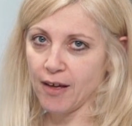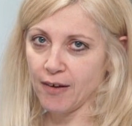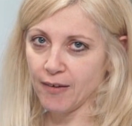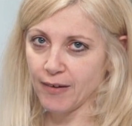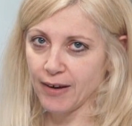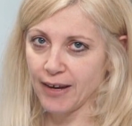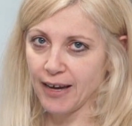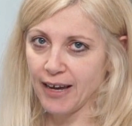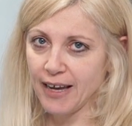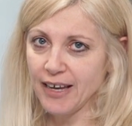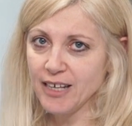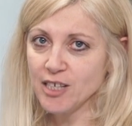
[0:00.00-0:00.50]

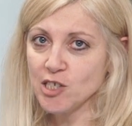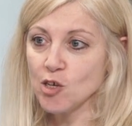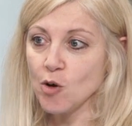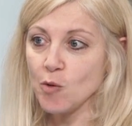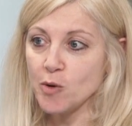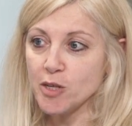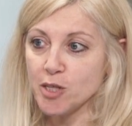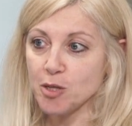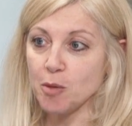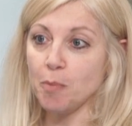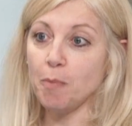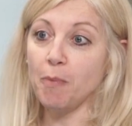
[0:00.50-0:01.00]
okay? So
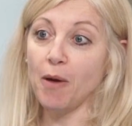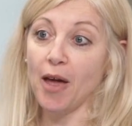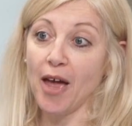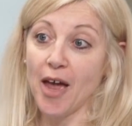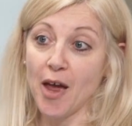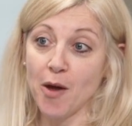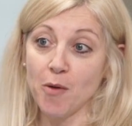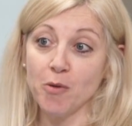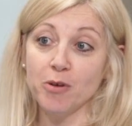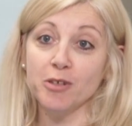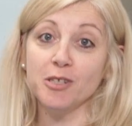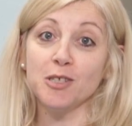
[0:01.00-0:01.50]
it's the
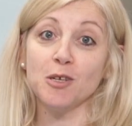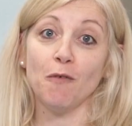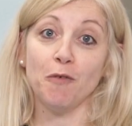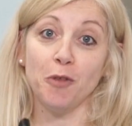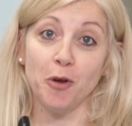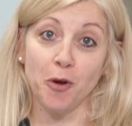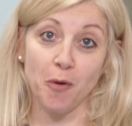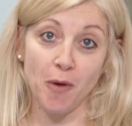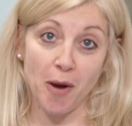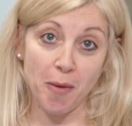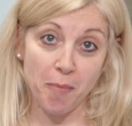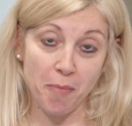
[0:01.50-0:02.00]
parents of the
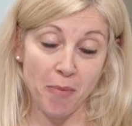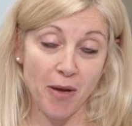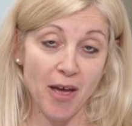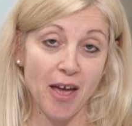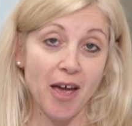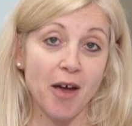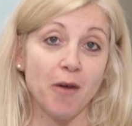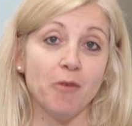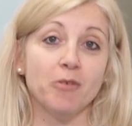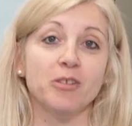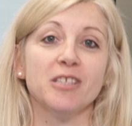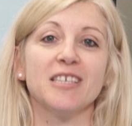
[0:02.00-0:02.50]

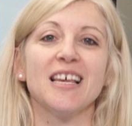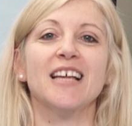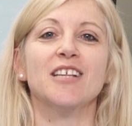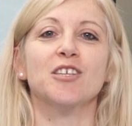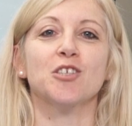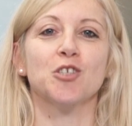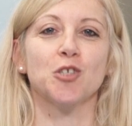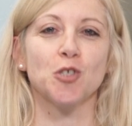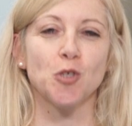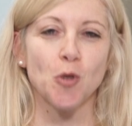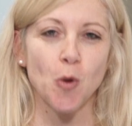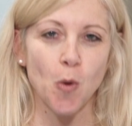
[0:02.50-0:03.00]
grandparents and
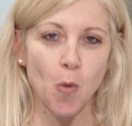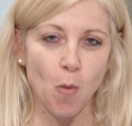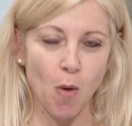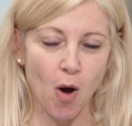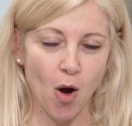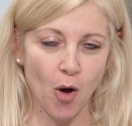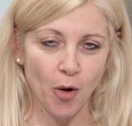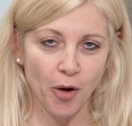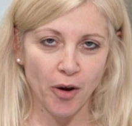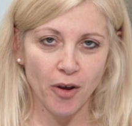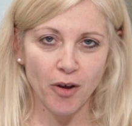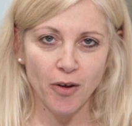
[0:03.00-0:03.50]
so
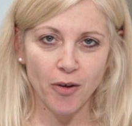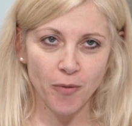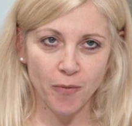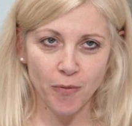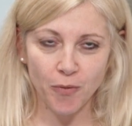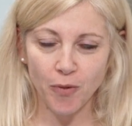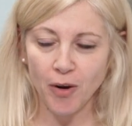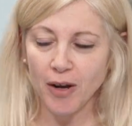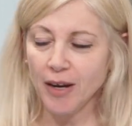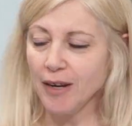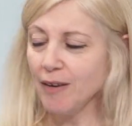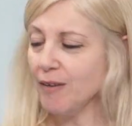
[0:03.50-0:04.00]
on,
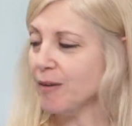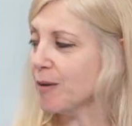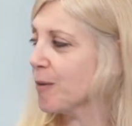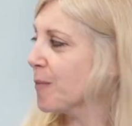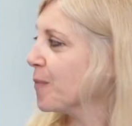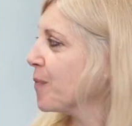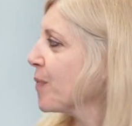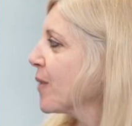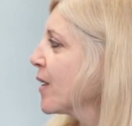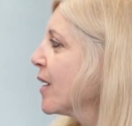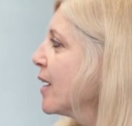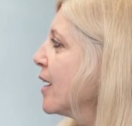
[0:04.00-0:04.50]
right?
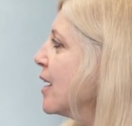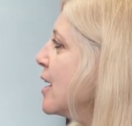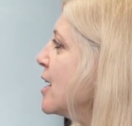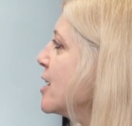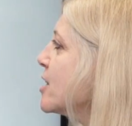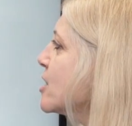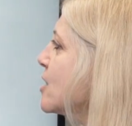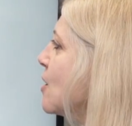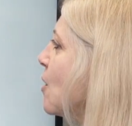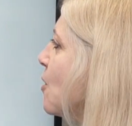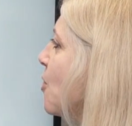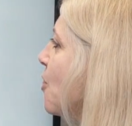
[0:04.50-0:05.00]

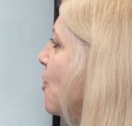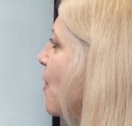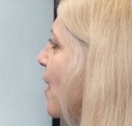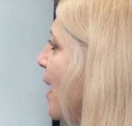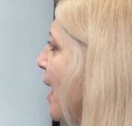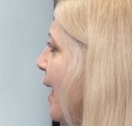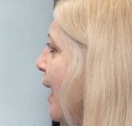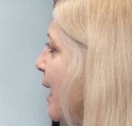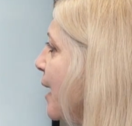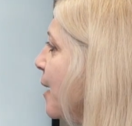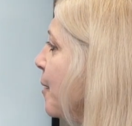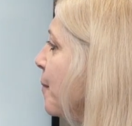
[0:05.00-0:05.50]
So
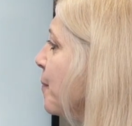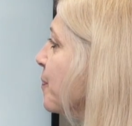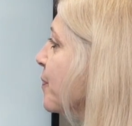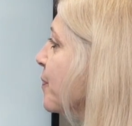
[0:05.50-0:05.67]
then